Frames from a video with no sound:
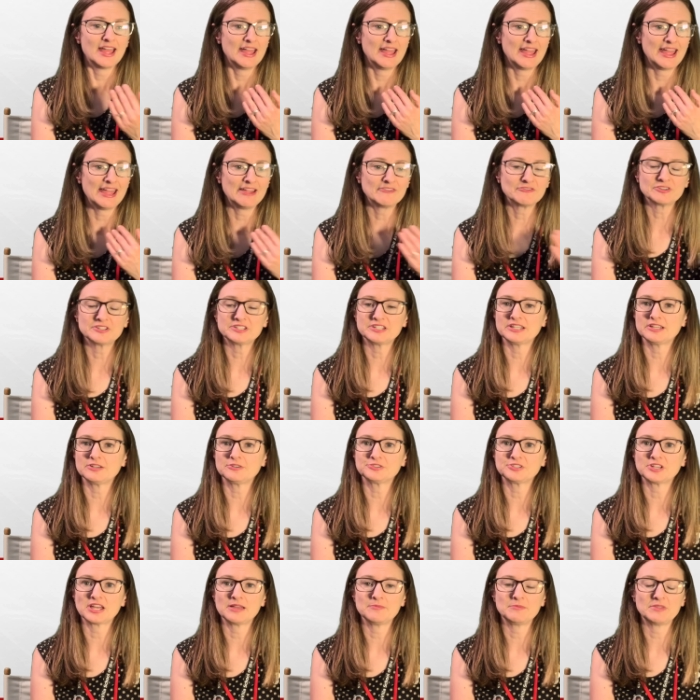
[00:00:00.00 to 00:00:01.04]
Every single
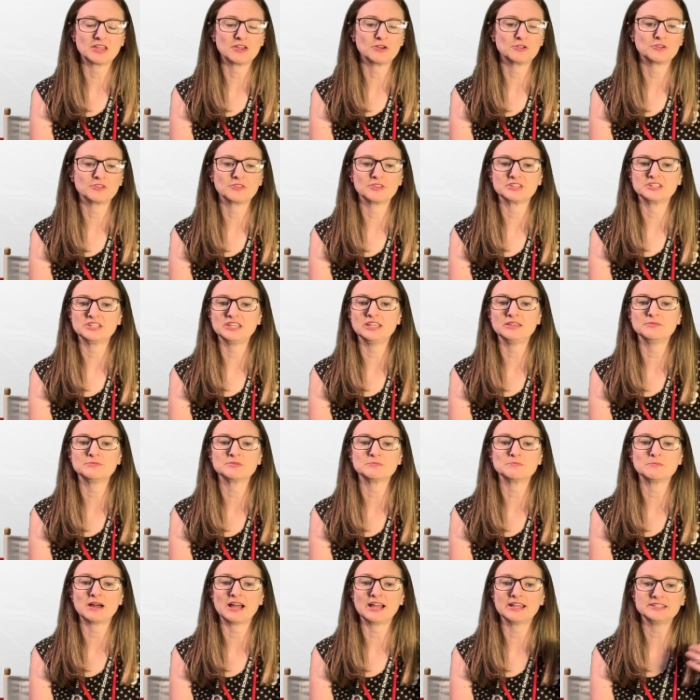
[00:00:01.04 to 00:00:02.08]
time they go to the
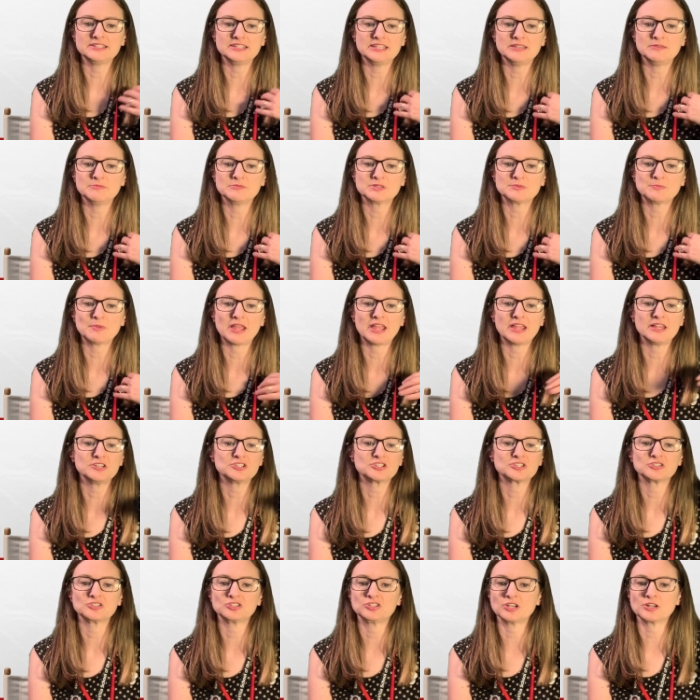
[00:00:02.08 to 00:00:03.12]
My Teams page,
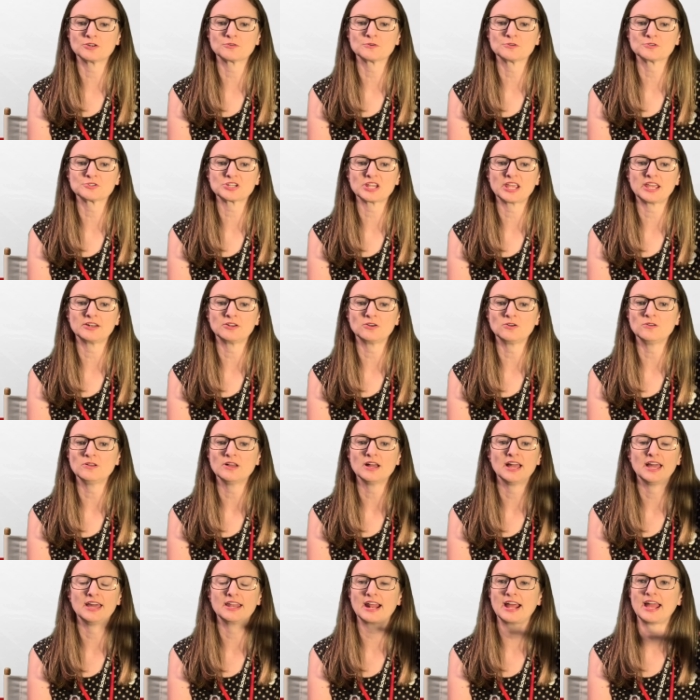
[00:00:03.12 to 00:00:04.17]
general channel,
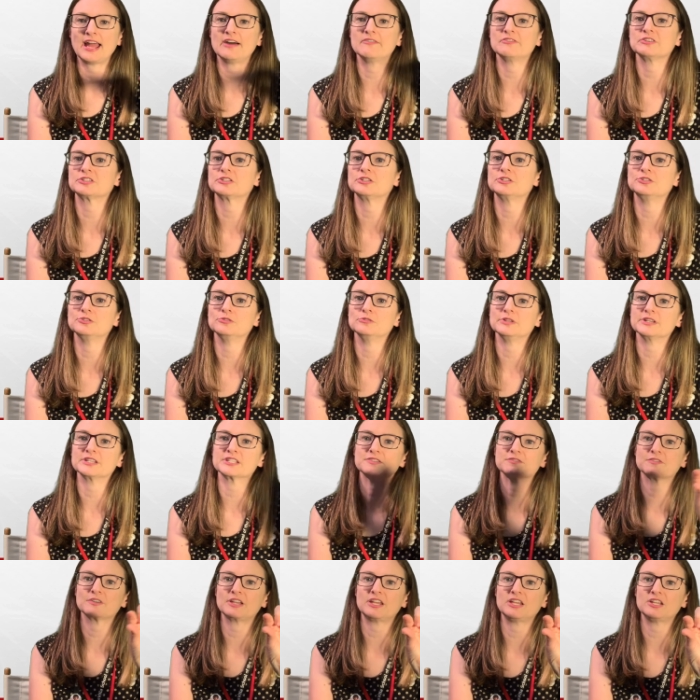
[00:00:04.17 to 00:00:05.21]
and I have a to-do list
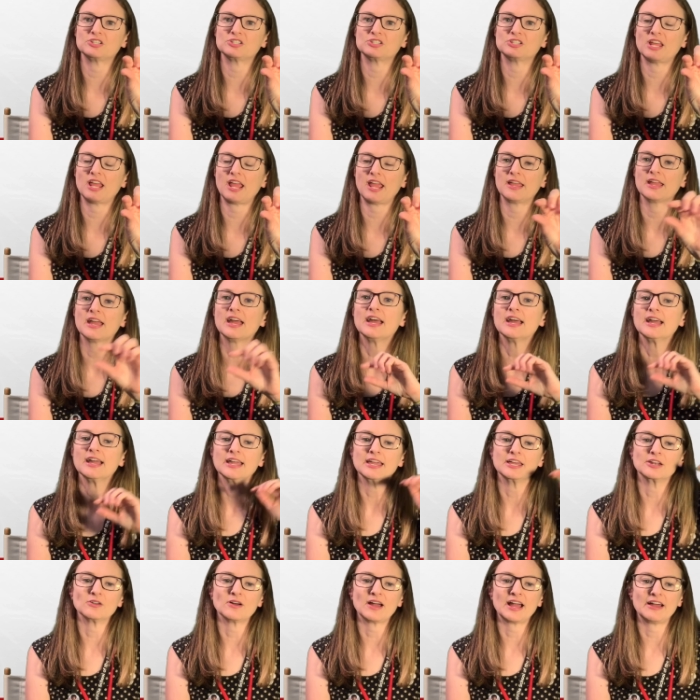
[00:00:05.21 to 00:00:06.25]
for each day.
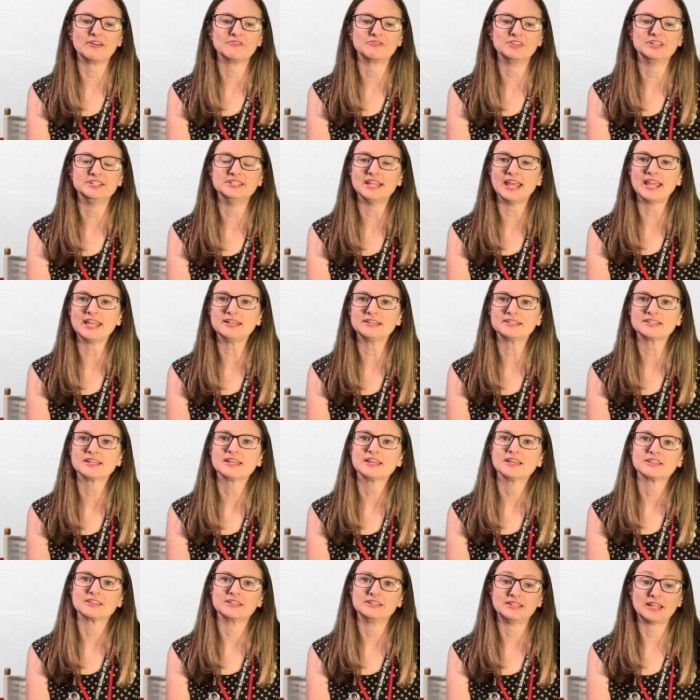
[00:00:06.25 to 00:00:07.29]
It'll have the date,
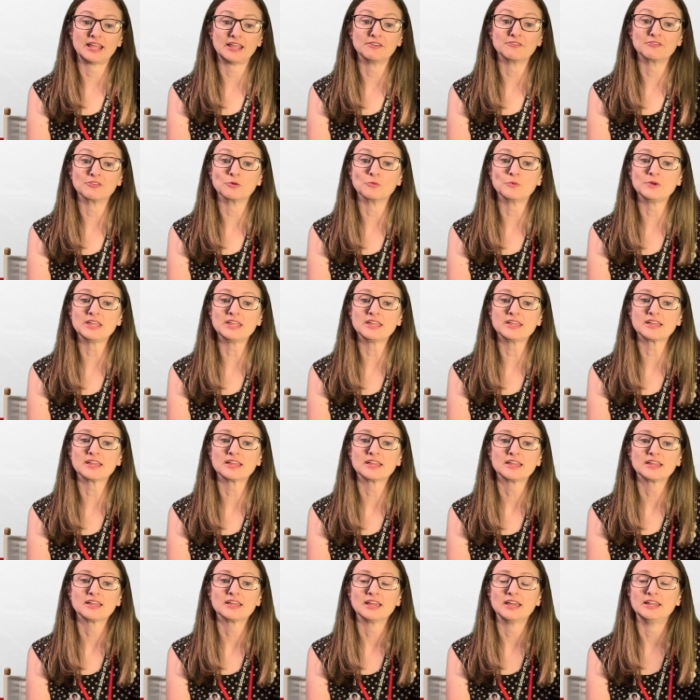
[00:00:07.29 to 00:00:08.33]
the day of the week,
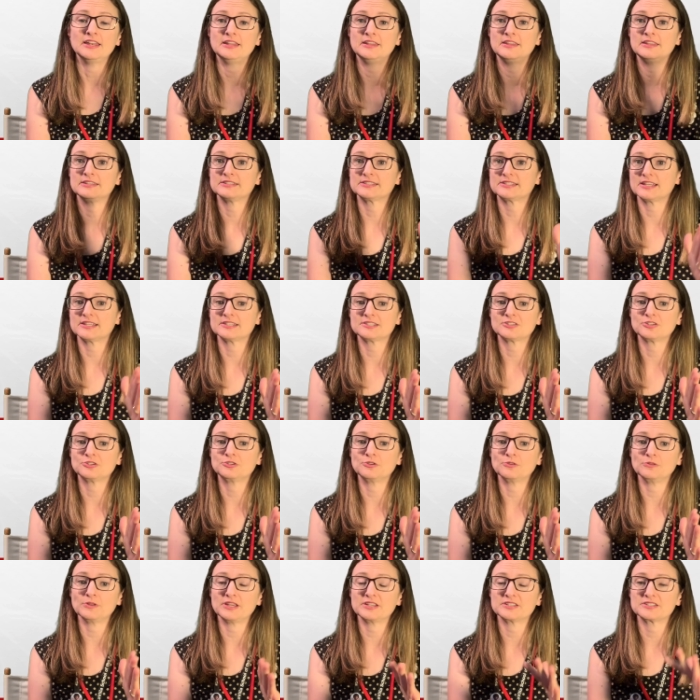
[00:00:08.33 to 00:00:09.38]
and then it says
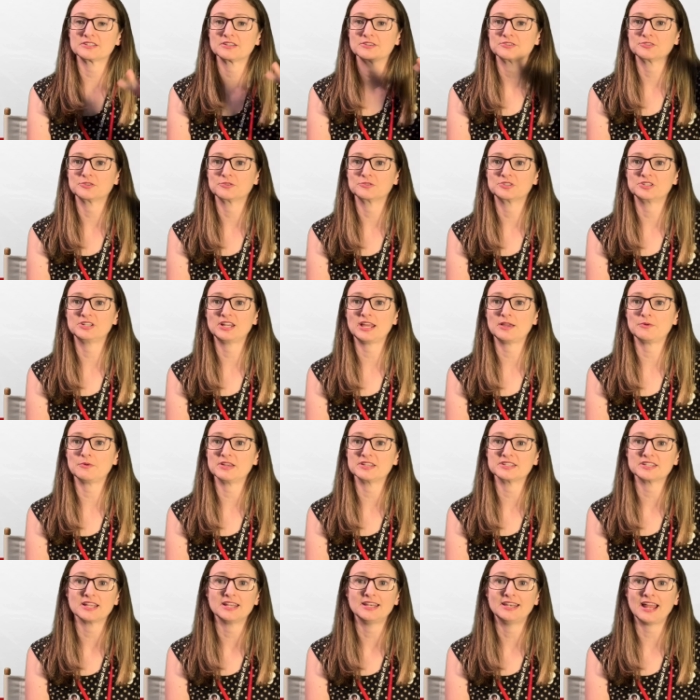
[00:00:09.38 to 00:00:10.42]
to-do list. So today
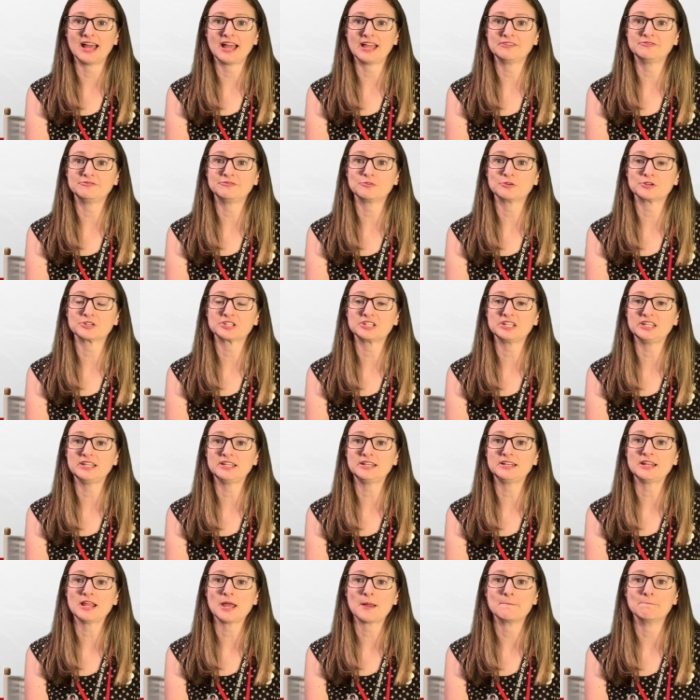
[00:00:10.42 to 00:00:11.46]
was
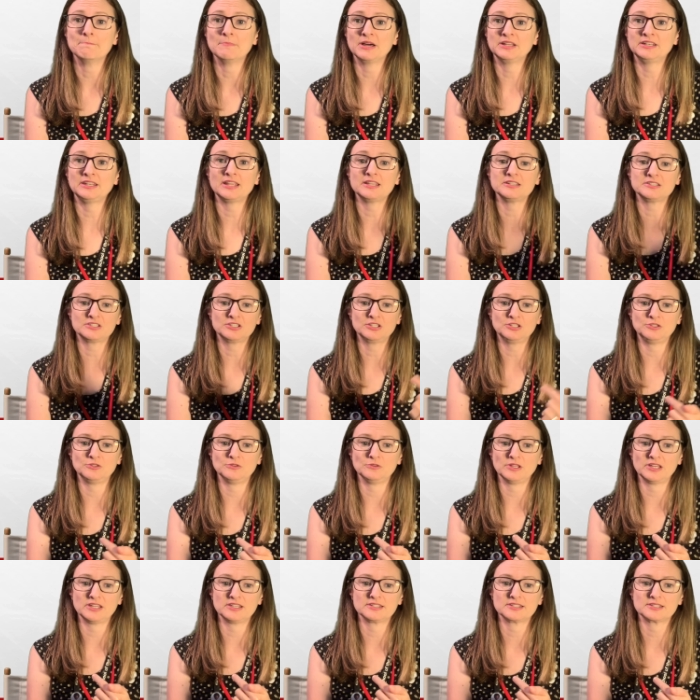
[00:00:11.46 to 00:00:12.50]
9/14, Monday's to-do
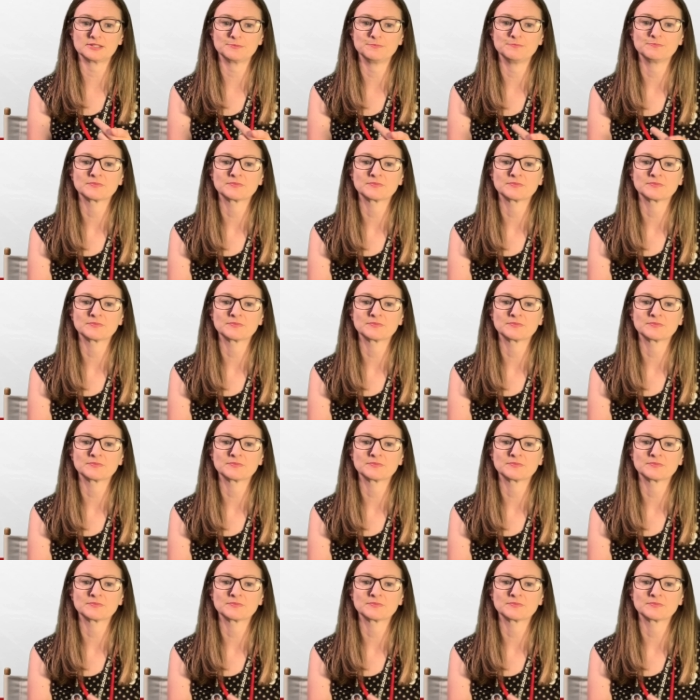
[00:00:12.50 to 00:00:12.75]
list.